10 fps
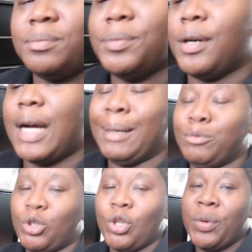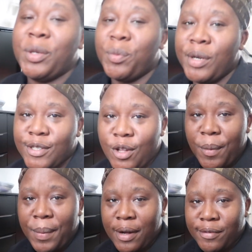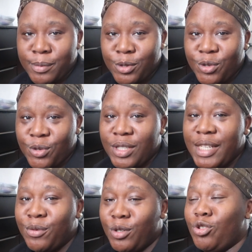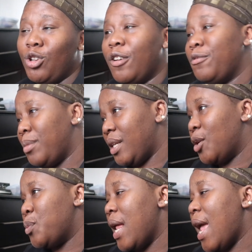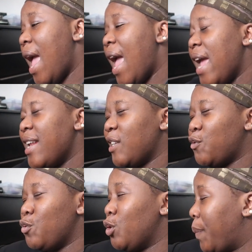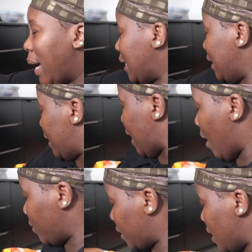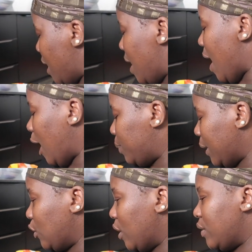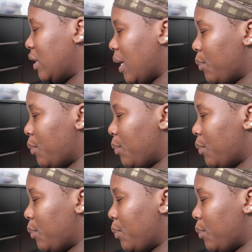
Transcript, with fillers: But I'm sure when the boys come back from school, they would love me. They'll be like, hey, there's food back in the house. I'll probably show everything.